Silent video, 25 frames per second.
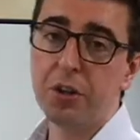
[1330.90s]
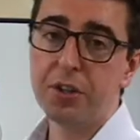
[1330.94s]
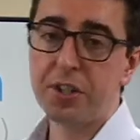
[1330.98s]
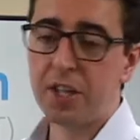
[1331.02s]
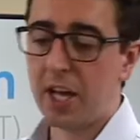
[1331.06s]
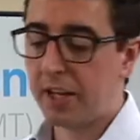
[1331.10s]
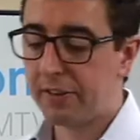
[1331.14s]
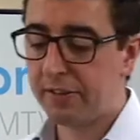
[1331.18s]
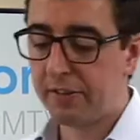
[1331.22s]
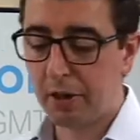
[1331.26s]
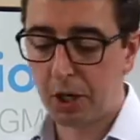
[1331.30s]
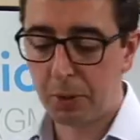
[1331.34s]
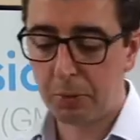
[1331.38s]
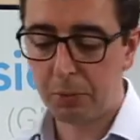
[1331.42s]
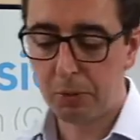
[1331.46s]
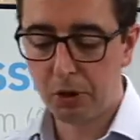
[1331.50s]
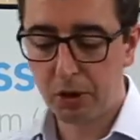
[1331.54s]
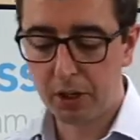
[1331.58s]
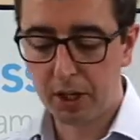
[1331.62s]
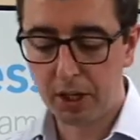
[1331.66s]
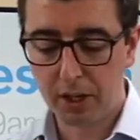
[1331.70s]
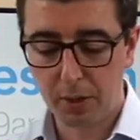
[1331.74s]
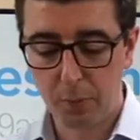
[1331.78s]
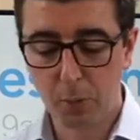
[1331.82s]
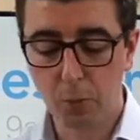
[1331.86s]
and don't get me wrong,
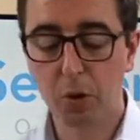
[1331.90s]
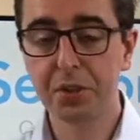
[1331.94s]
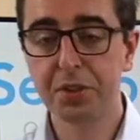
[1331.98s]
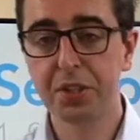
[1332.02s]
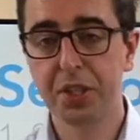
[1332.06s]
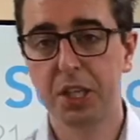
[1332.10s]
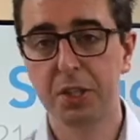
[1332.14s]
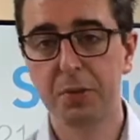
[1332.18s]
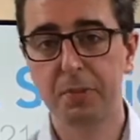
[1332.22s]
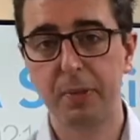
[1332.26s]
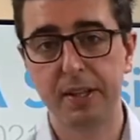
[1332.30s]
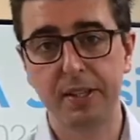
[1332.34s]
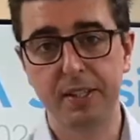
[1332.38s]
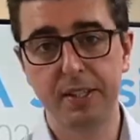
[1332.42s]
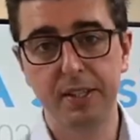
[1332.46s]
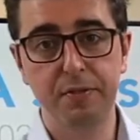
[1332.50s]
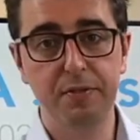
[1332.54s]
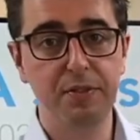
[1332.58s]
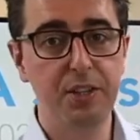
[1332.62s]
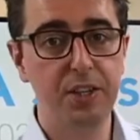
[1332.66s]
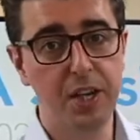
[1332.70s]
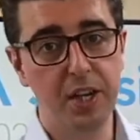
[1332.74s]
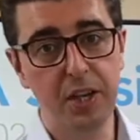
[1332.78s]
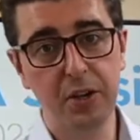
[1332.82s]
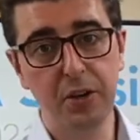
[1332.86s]
it was expensive to
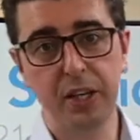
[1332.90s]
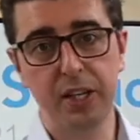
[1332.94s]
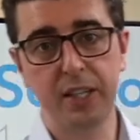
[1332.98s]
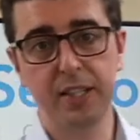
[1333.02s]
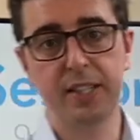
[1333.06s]
do, and it's